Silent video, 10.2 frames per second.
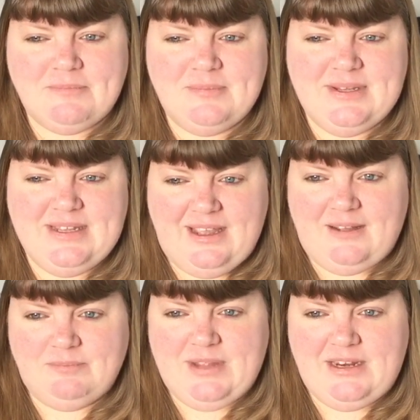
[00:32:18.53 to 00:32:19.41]
But yeah,
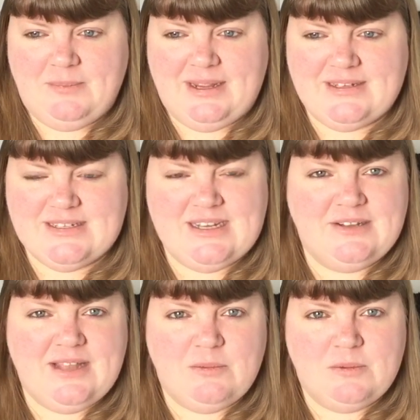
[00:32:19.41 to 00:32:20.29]
anyway, so
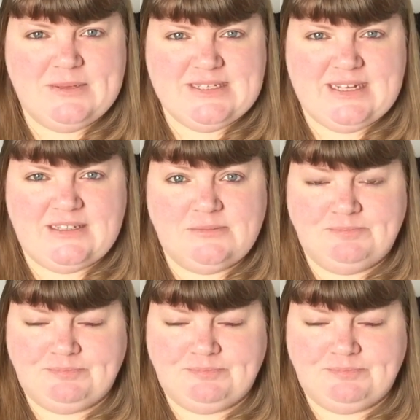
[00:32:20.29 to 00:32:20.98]
that will be sad.